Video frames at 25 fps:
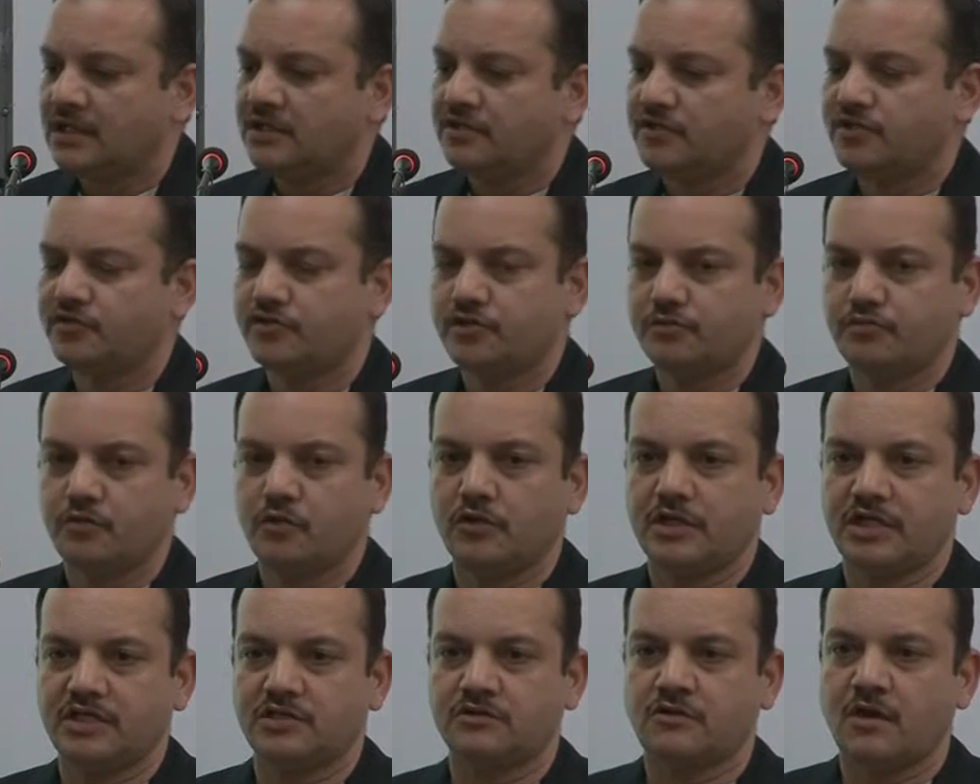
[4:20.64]
This
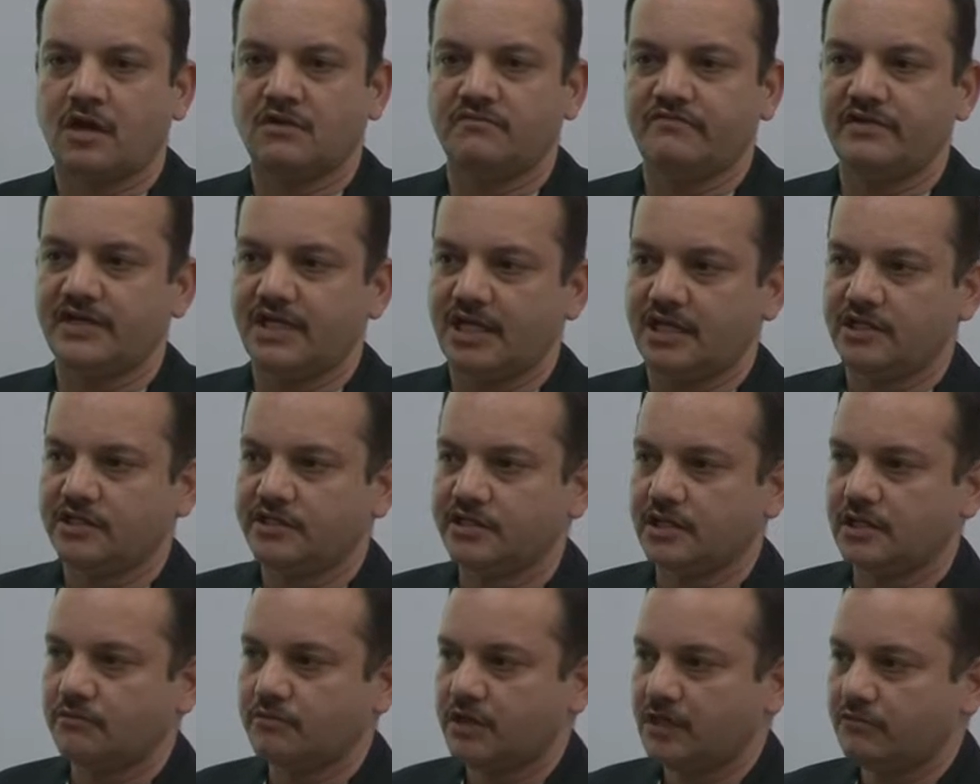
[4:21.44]
report is
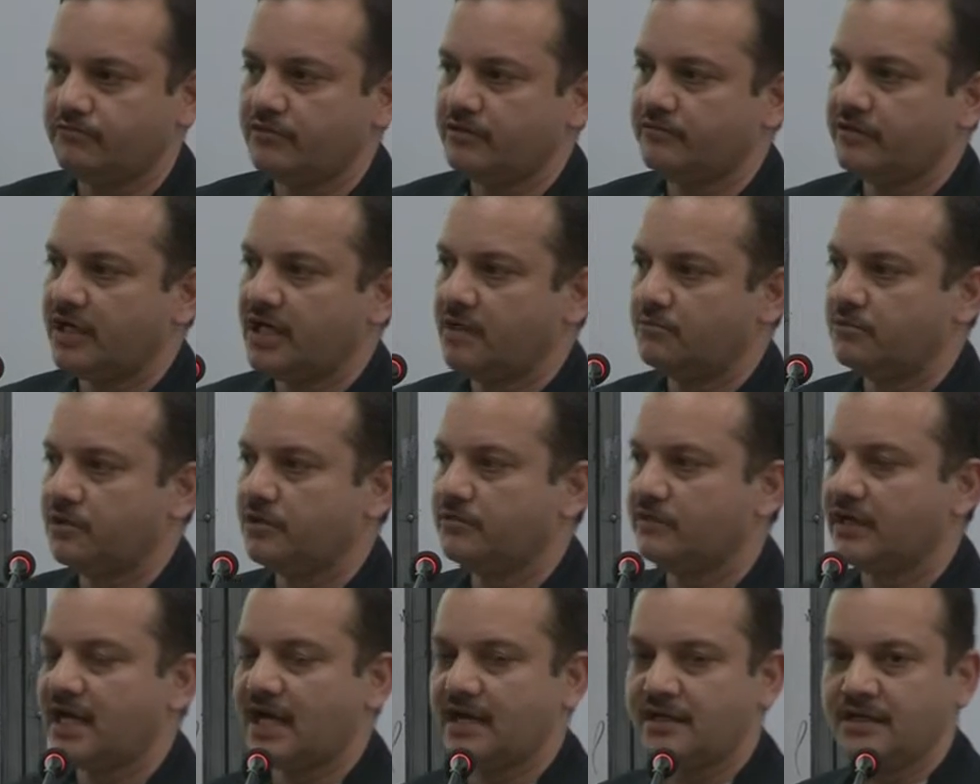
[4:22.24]
confidential, but we were
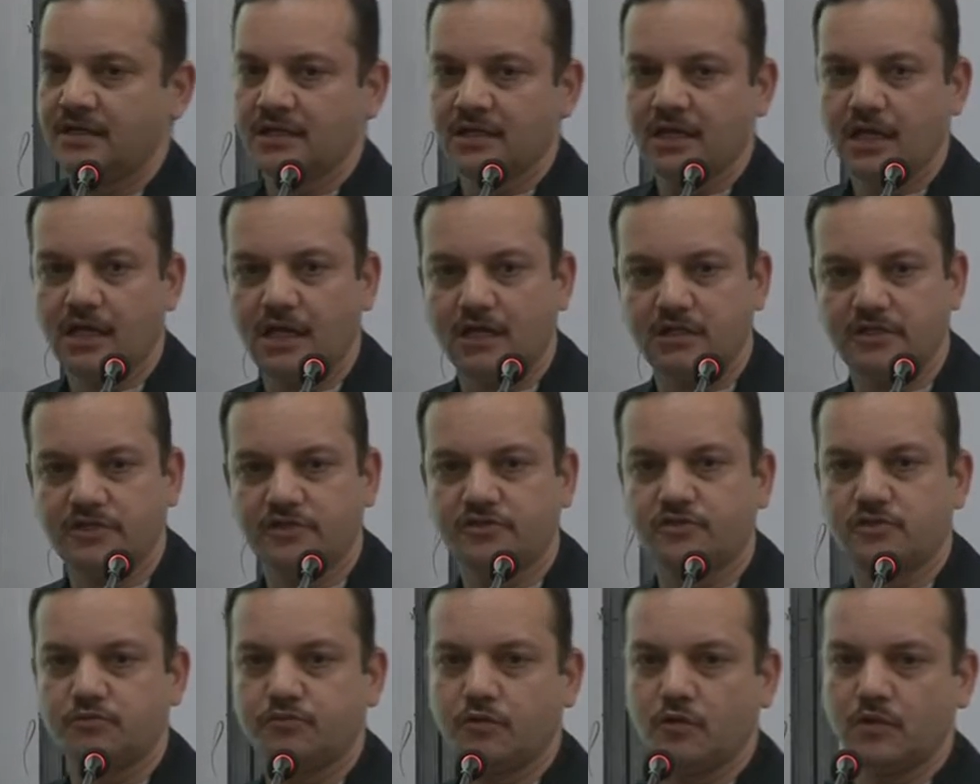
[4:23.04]
able to get
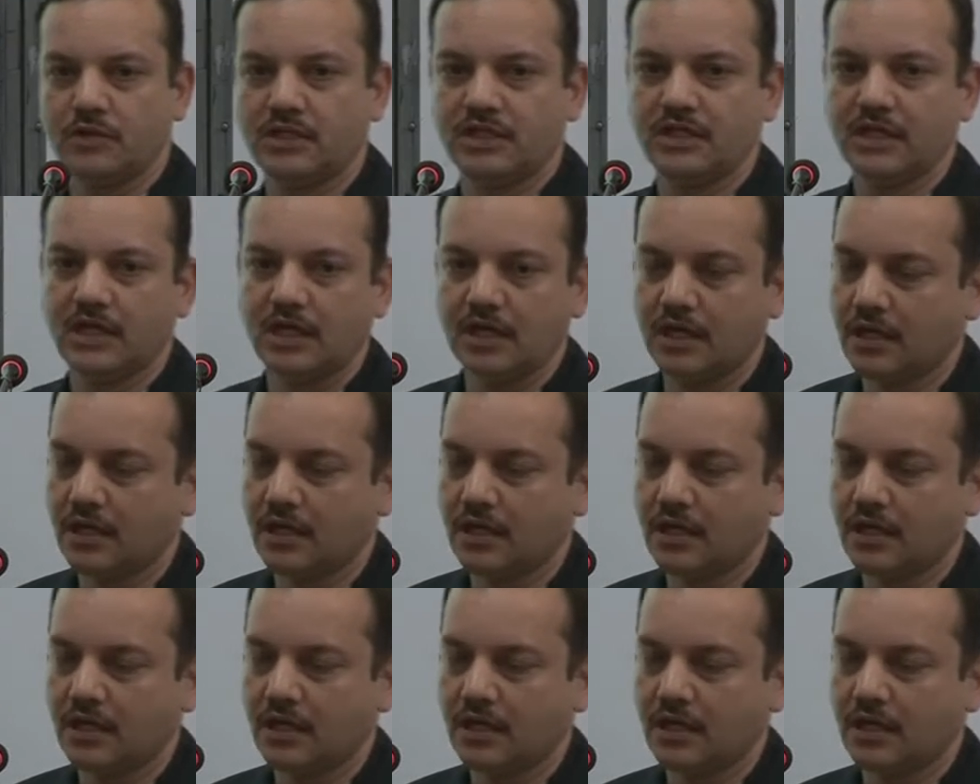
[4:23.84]
this report.